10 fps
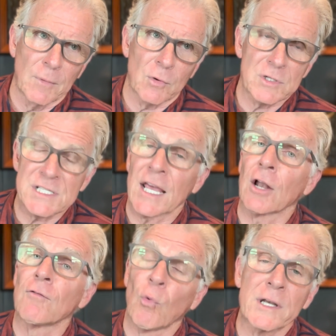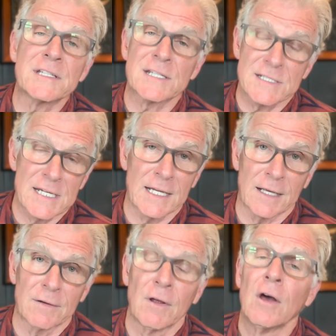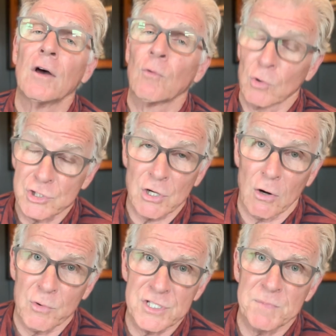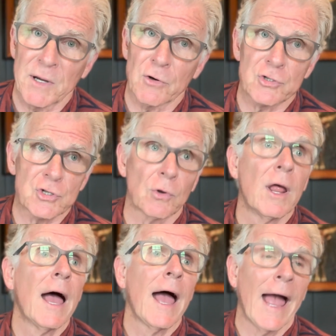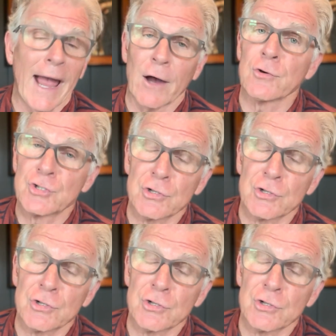on a scale of 1 to 10, we'll start with spiritual. How's your